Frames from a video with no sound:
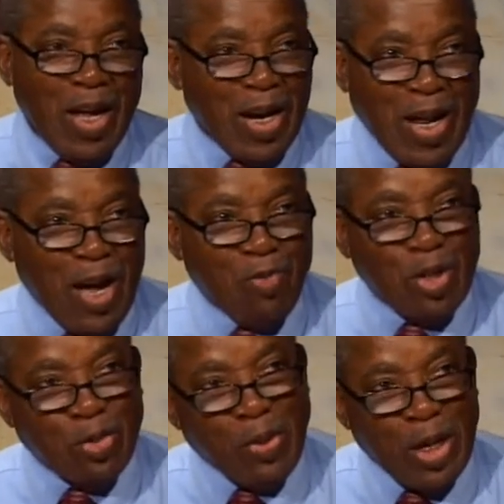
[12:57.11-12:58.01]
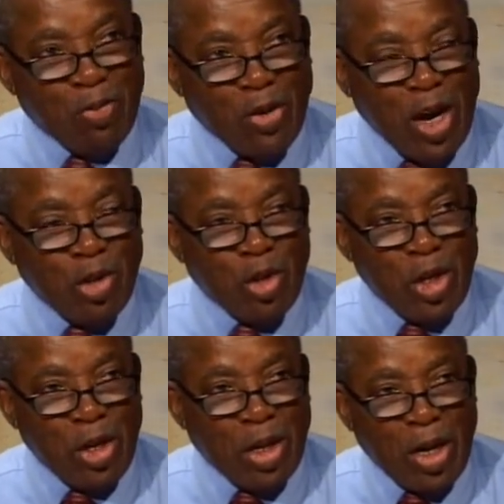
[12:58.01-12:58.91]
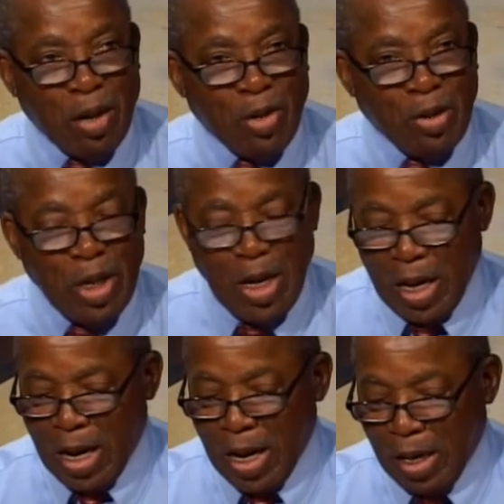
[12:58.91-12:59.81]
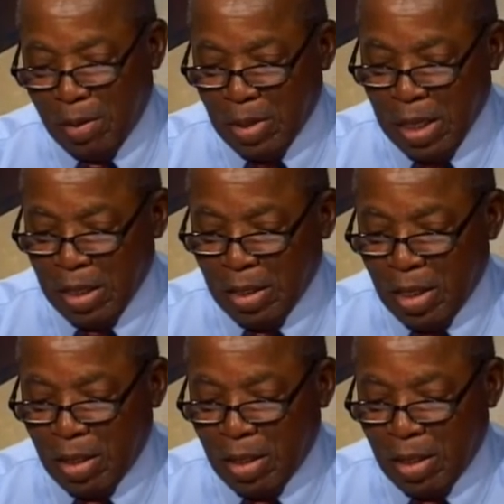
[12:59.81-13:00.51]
life is spent volunteering. Right. I am a